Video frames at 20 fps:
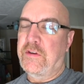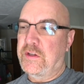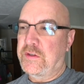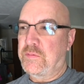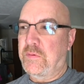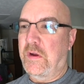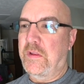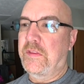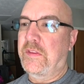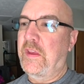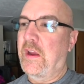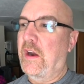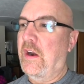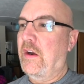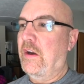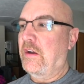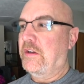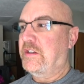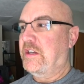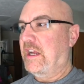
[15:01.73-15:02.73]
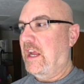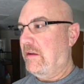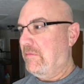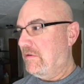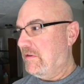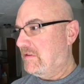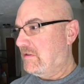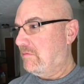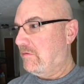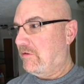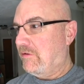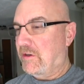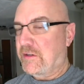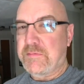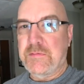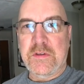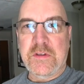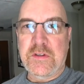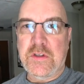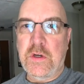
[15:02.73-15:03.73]
Just went there. She gave me some
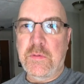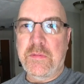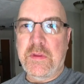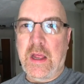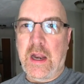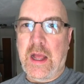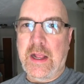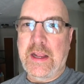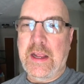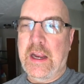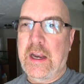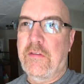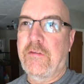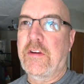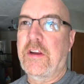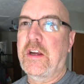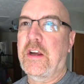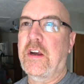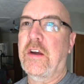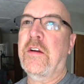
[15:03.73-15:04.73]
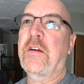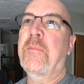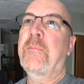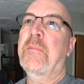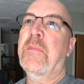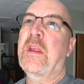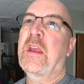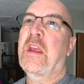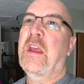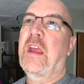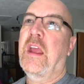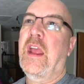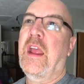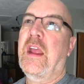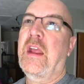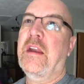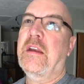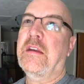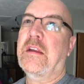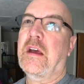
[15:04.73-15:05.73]
Christmas soup that I get every year.
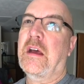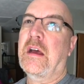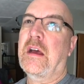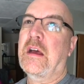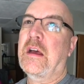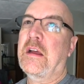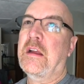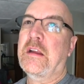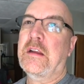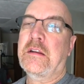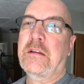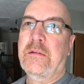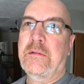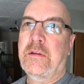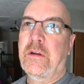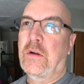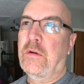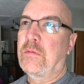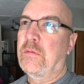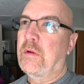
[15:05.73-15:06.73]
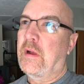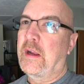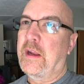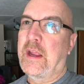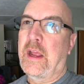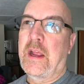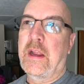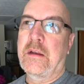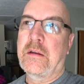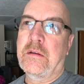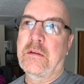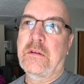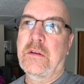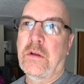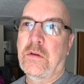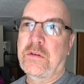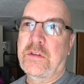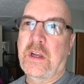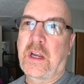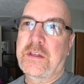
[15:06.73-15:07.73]
And, you know, again,
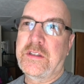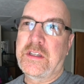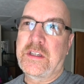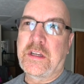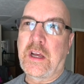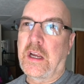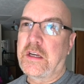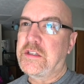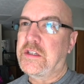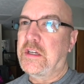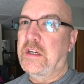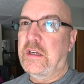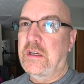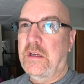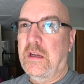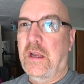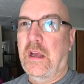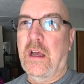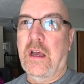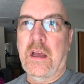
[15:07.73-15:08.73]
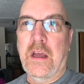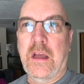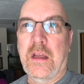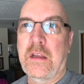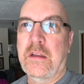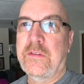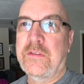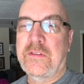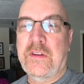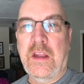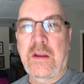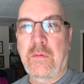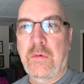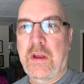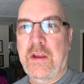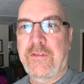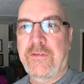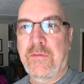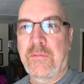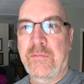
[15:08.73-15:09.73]
no touchy-touchy. Stay
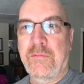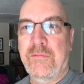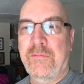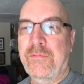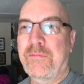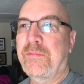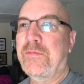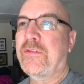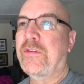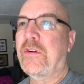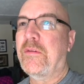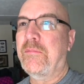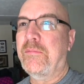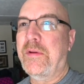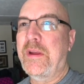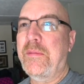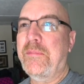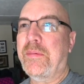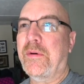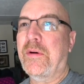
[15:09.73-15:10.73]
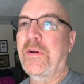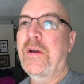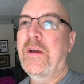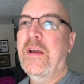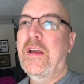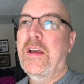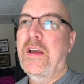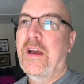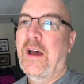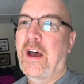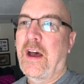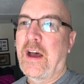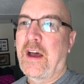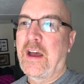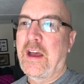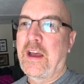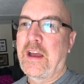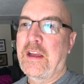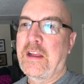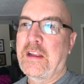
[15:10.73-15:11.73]
away from certain people.
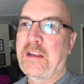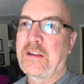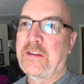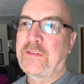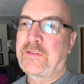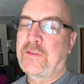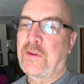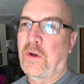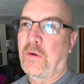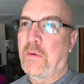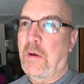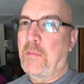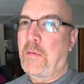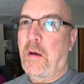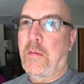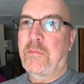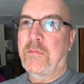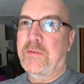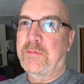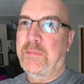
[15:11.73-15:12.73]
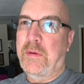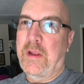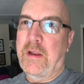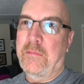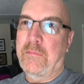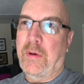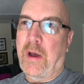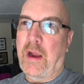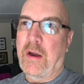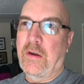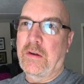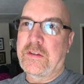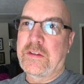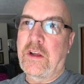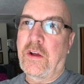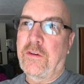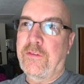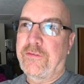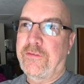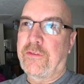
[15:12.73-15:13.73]
So my mom's been by
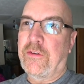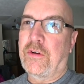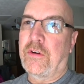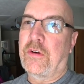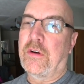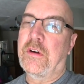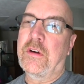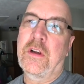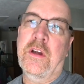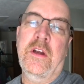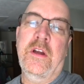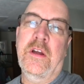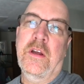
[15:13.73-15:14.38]
herself for